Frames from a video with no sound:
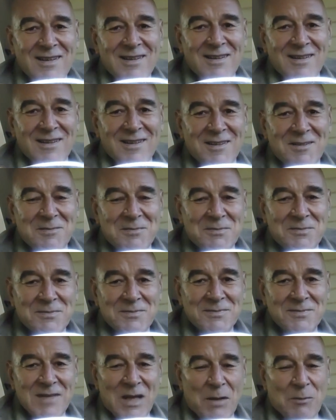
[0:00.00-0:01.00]

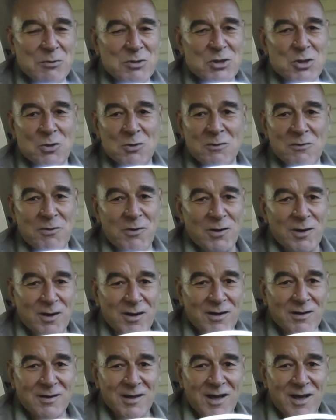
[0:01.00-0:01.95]
I was shooting for a